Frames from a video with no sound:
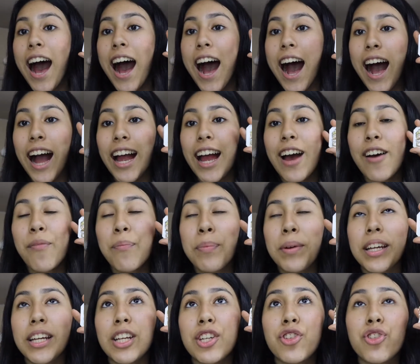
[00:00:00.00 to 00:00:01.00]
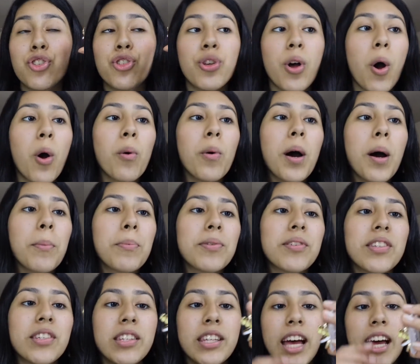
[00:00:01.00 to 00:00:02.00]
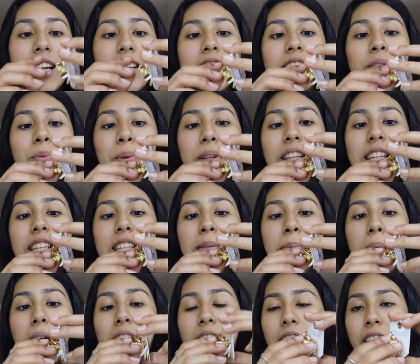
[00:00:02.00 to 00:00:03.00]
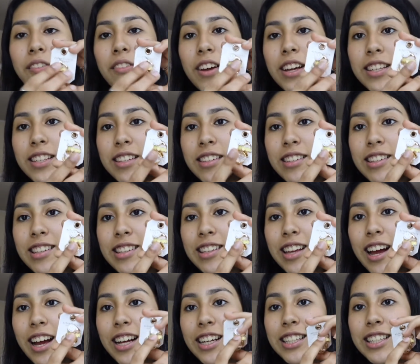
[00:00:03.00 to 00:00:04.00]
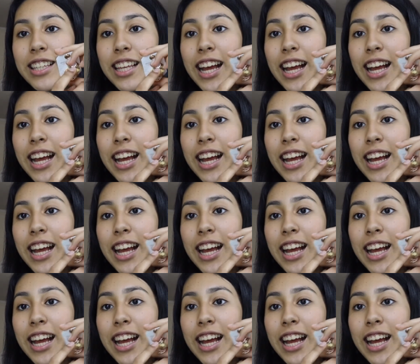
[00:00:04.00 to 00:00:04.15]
I have been so obsessed with these smiley faces designs.